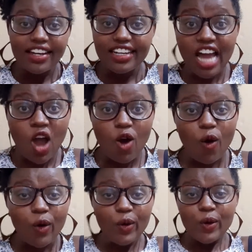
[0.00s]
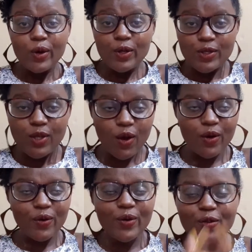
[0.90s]
Now,
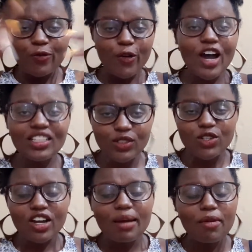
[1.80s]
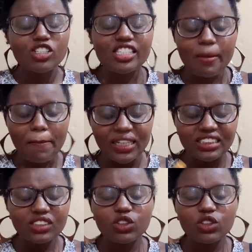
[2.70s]
so for us to talk about the budget,